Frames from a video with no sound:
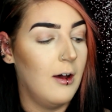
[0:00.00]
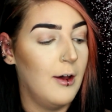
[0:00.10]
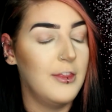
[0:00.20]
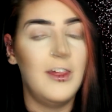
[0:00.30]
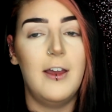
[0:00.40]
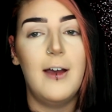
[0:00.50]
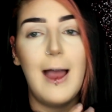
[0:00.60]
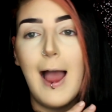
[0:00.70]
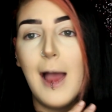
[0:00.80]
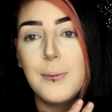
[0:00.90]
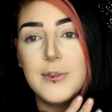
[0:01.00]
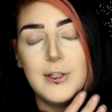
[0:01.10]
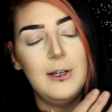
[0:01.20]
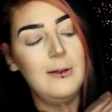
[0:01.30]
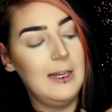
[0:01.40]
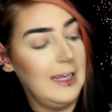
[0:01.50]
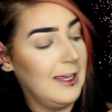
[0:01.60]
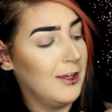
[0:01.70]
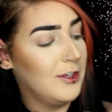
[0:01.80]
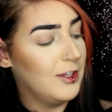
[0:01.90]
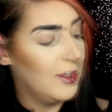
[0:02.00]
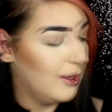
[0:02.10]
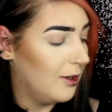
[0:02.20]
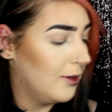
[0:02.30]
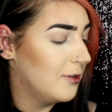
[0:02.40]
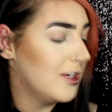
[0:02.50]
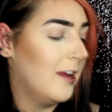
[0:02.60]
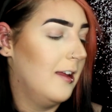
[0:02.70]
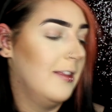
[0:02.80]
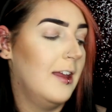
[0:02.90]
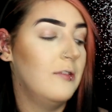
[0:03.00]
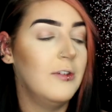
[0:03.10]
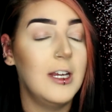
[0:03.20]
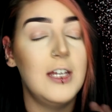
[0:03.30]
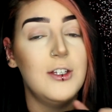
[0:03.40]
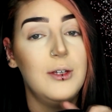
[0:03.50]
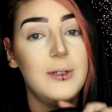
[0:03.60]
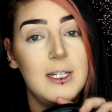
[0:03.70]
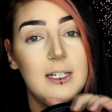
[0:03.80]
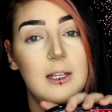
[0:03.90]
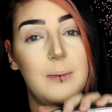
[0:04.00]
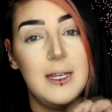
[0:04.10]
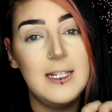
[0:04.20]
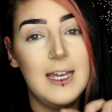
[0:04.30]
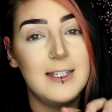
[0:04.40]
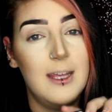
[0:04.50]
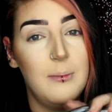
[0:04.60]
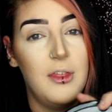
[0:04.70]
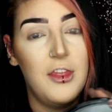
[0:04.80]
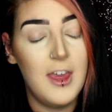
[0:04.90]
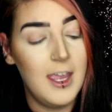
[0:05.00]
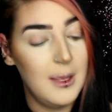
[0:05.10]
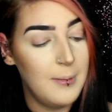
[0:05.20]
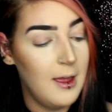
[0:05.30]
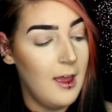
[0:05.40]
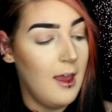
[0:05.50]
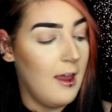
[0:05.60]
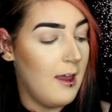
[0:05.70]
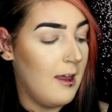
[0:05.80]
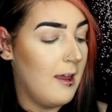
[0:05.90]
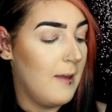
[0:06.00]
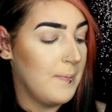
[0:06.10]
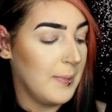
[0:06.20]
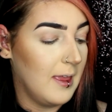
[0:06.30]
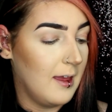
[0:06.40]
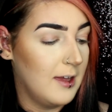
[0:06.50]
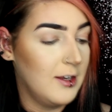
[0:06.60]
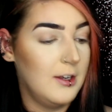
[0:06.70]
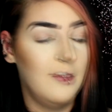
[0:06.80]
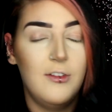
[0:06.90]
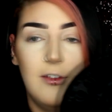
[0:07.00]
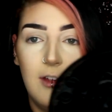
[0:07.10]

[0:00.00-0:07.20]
are they are absolutely huge and they really do stick to the BDSM theme. I don't know if